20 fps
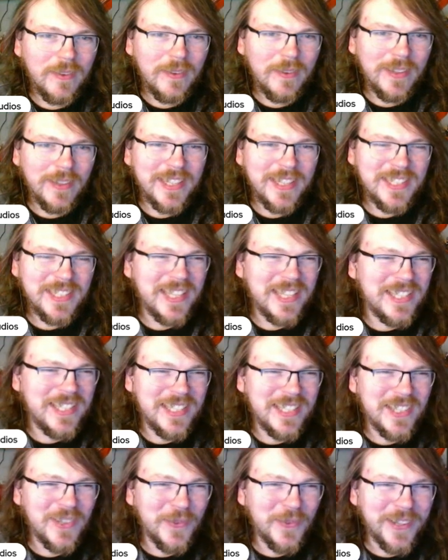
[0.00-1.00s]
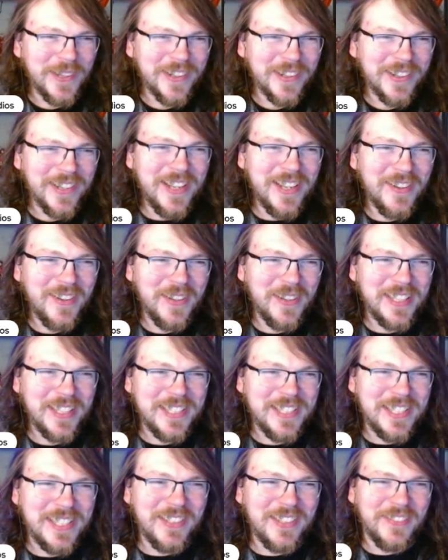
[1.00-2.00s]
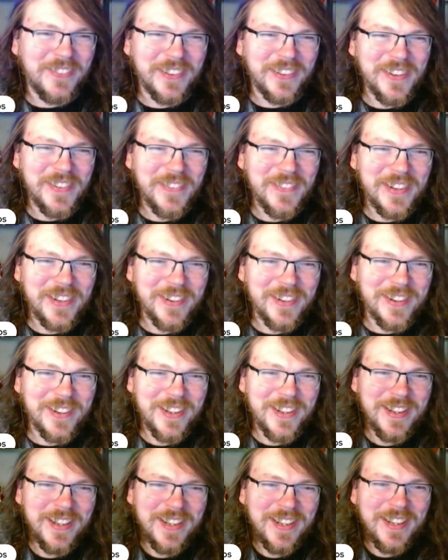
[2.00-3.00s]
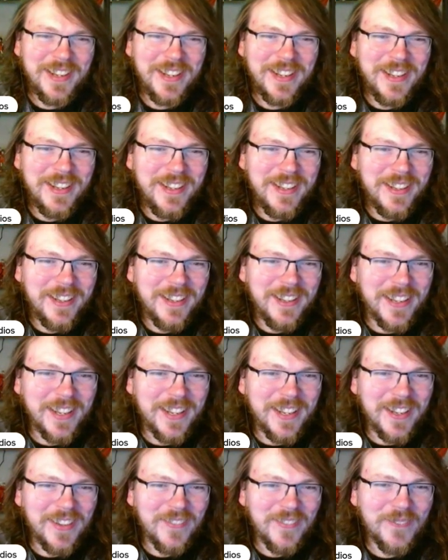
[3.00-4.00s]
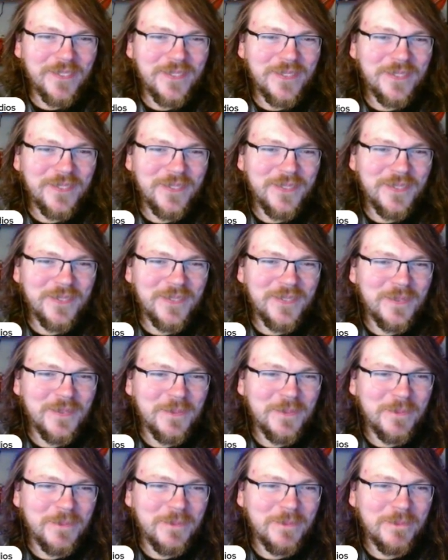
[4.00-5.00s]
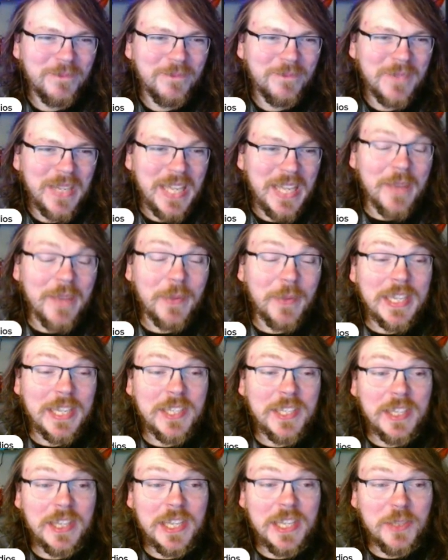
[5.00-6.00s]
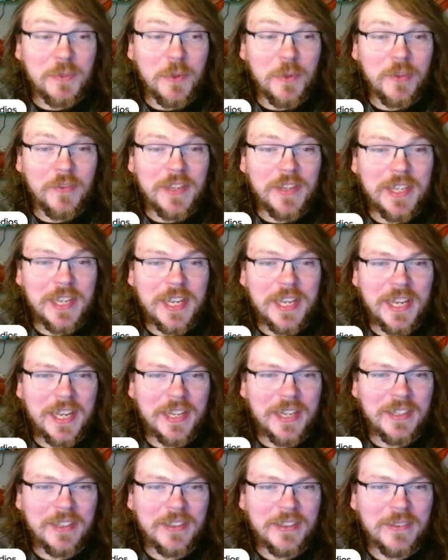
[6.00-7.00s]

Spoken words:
it's still weird. It's still very weird. Um, yeah, but this movie it